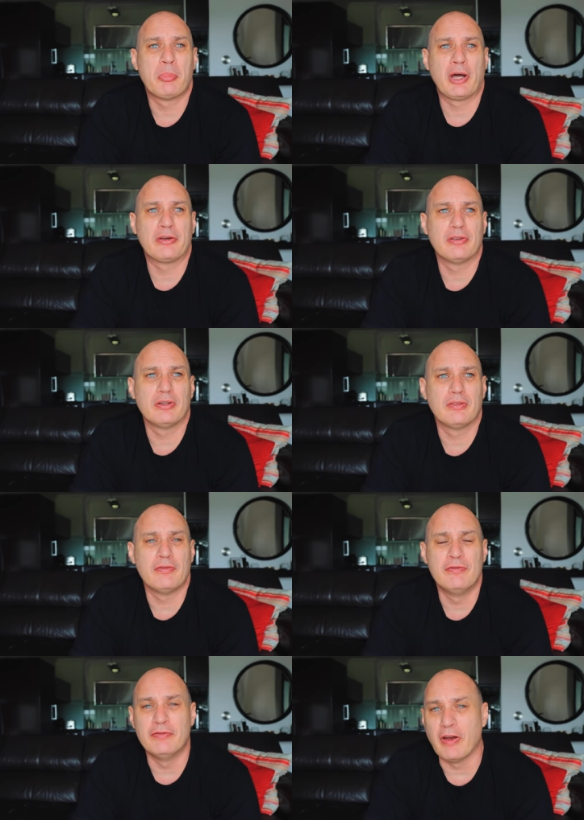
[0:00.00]
but
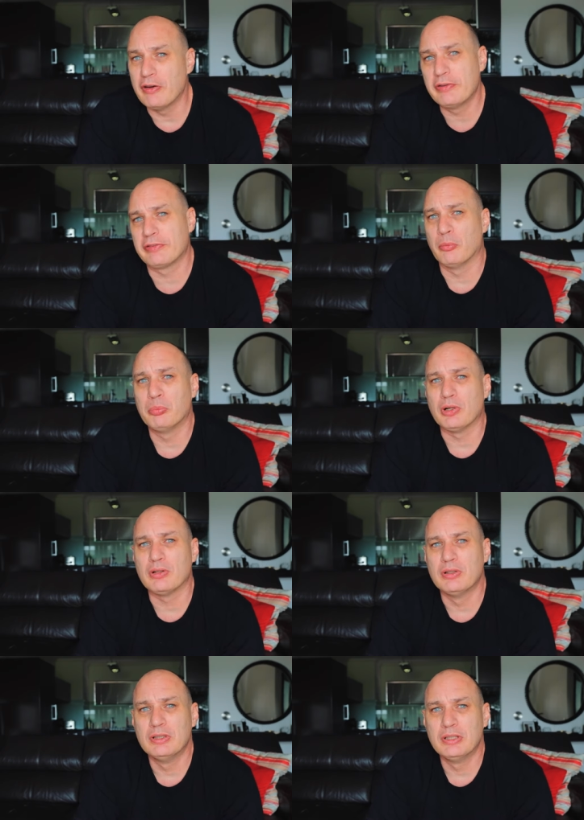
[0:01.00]
very
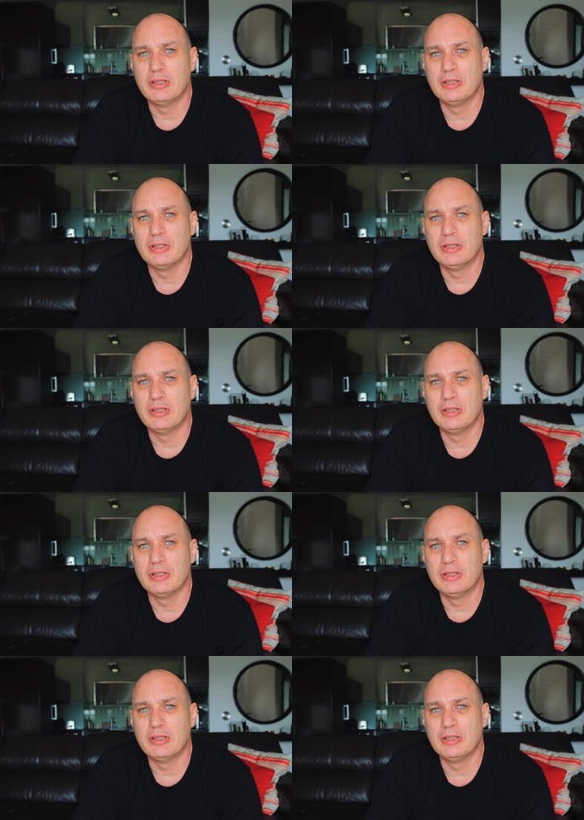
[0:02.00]
simple.